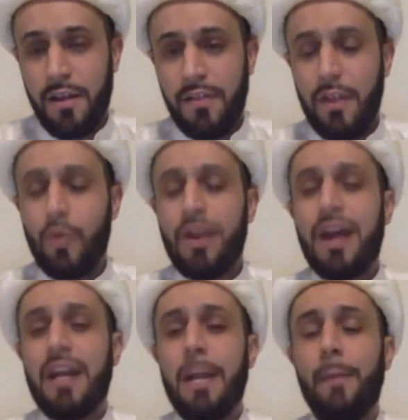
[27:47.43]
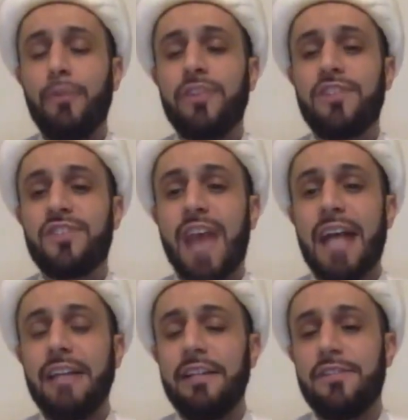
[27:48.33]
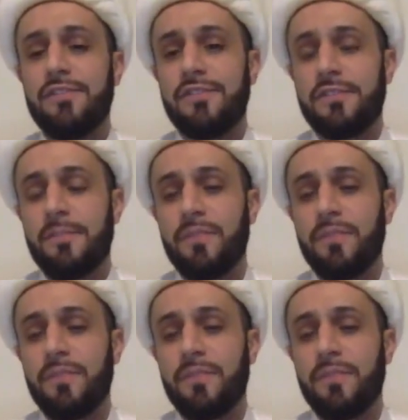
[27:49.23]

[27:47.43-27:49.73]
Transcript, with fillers: They were not able to silence